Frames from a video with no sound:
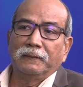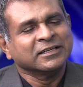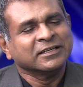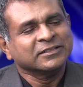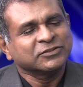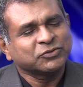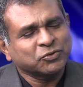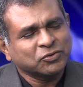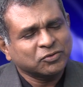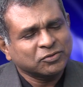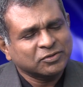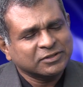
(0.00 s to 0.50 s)

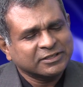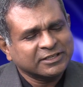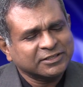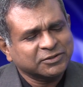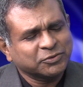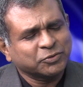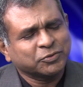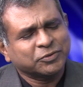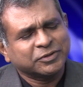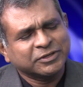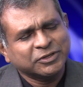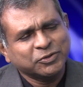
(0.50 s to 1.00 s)
So,
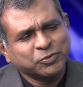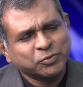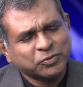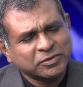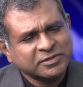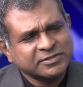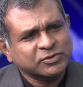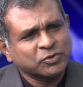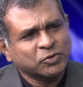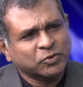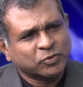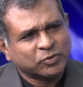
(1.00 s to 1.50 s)
Dato, you
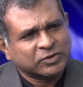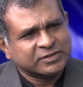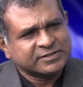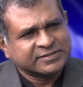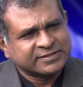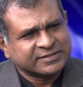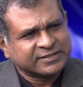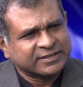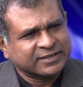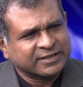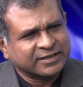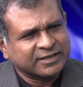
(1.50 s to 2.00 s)

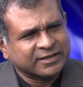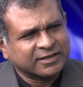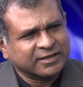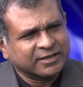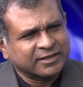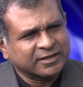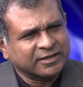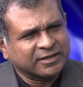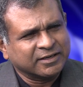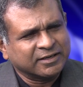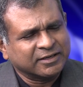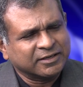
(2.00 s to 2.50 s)

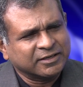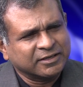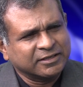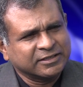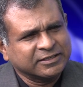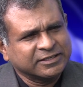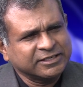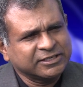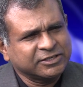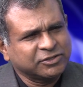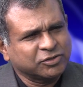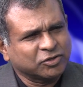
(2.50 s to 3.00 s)
also
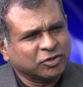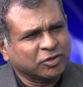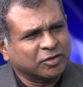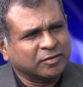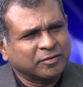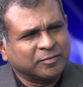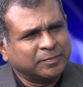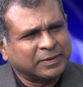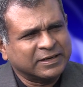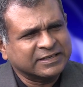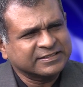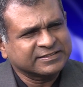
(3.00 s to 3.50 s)
did
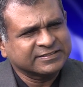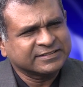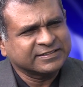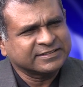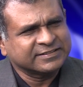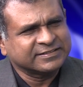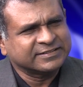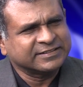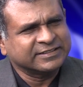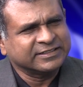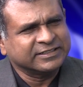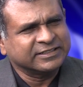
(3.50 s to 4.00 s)
your
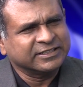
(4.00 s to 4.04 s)
masters in...